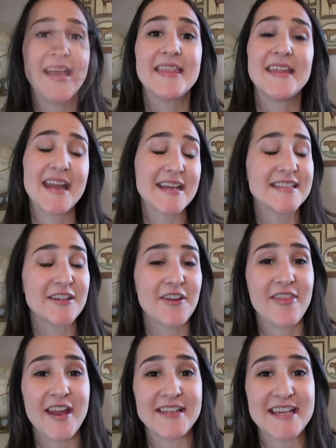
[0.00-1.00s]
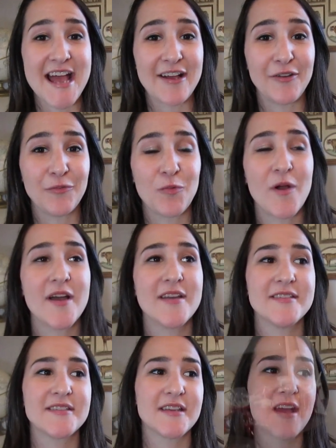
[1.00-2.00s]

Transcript: The next area that I tackled was